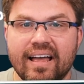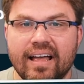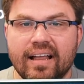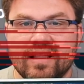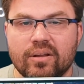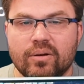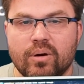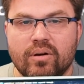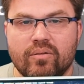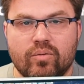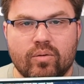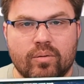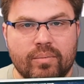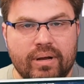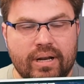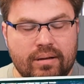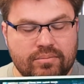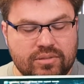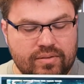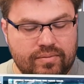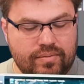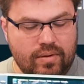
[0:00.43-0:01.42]
Hello everyone, my
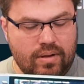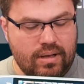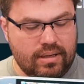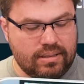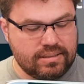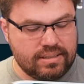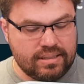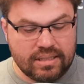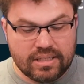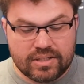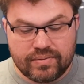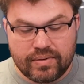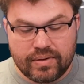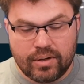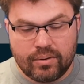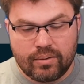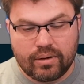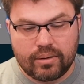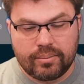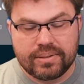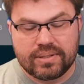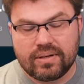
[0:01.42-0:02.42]
name is The Phawx. In this
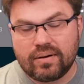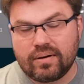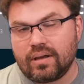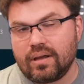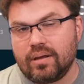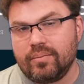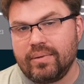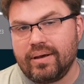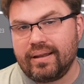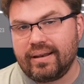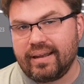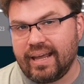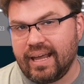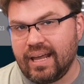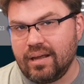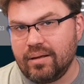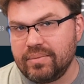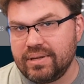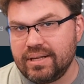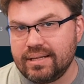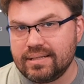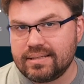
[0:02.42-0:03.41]
video we're going to be talking about A
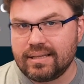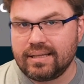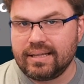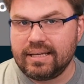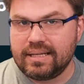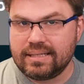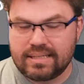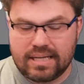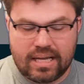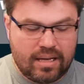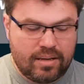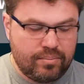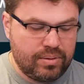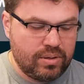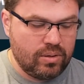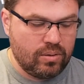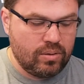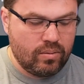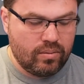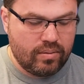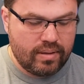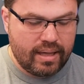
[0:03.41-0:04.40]
M D's latest A P
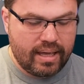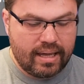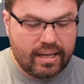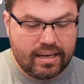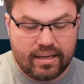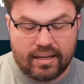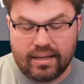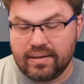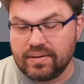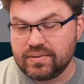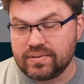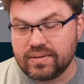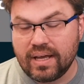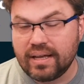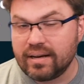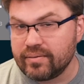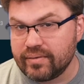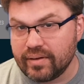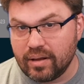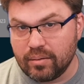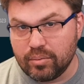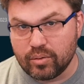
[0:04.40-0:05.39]
U that is not
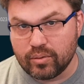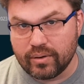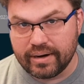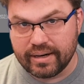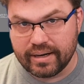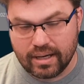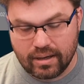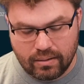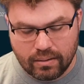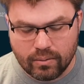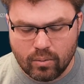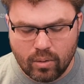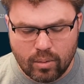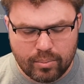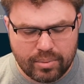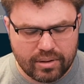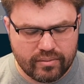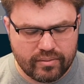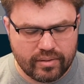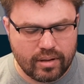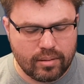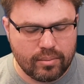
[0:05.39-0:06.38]
available right now and won't
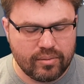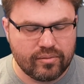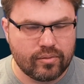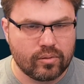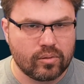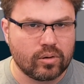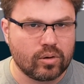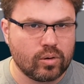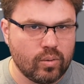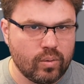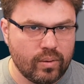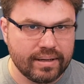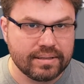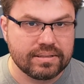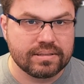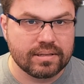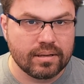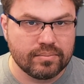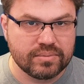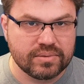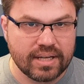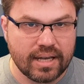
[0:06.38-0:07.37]
be available for quite
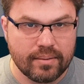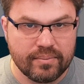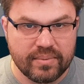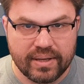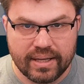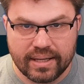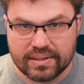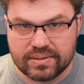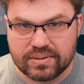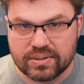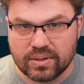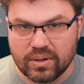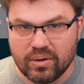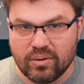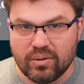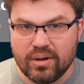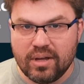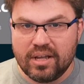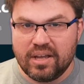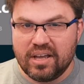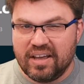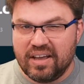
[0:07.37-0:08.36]
some time yet. So
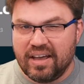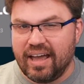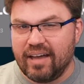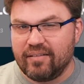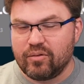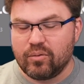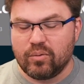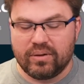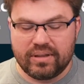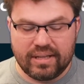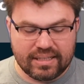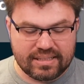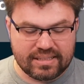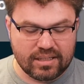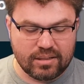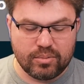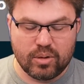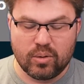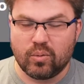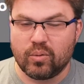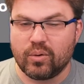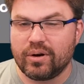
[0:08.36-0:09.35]
everyone that's a
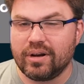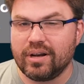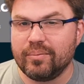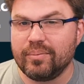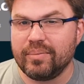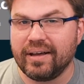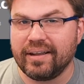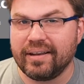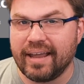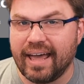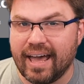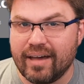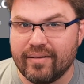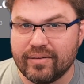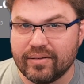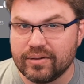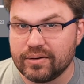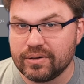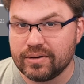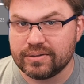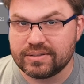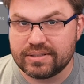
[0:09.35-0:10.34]
little bit worried about having
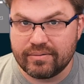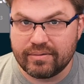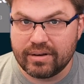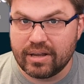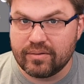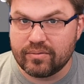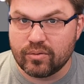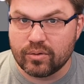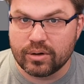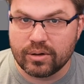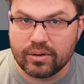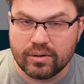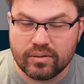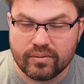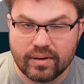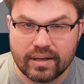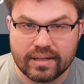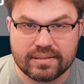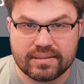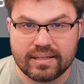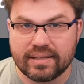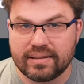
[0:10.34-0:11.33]
their seventy-eight forty U
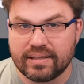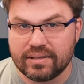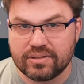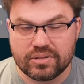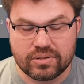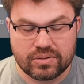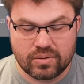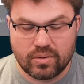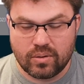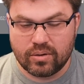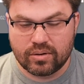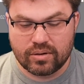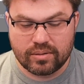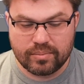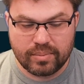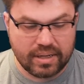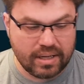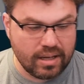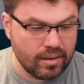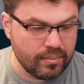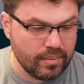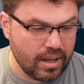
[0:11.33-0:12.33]
device that they just ordered
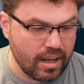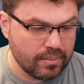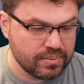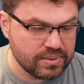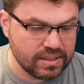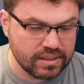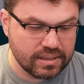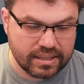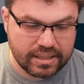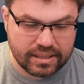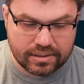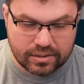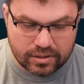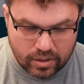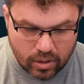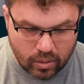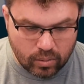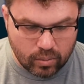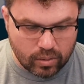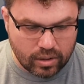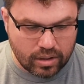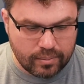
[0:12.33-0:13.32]
become obsolete,
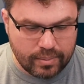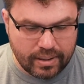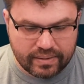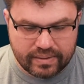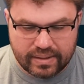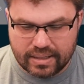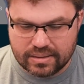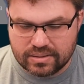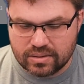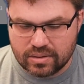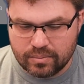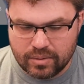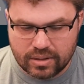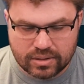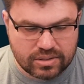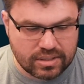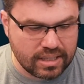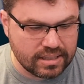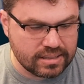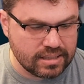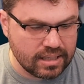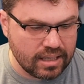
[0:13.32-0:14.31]
don't worry about that so
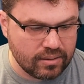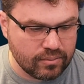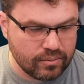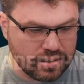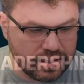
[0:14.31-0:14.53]
much. That's not